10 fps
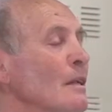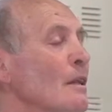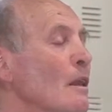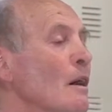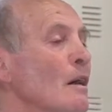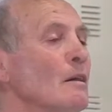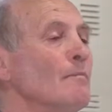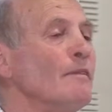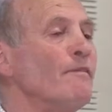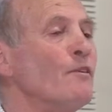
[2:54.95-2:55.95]

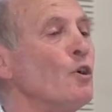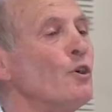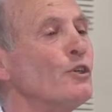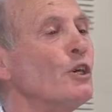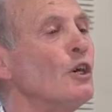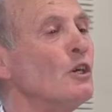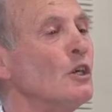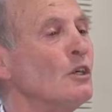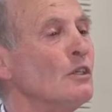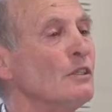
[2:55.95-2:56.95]
long before
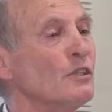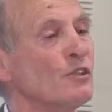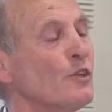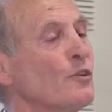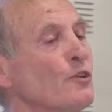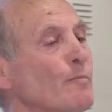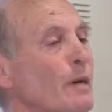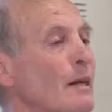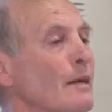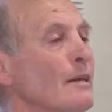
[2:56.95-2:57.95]
dawn, the search
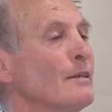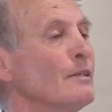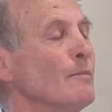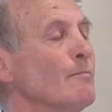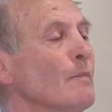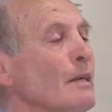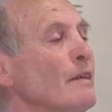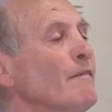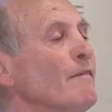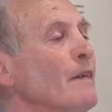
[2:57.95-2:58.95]
party made
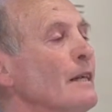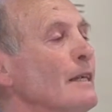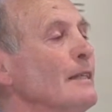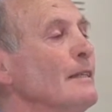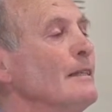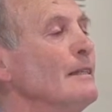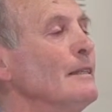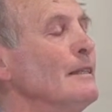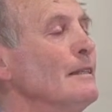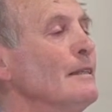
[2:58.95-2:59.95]
a
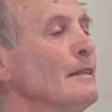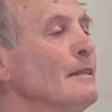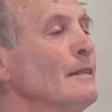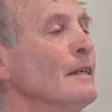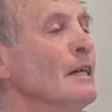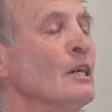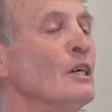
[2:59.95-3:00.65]
find.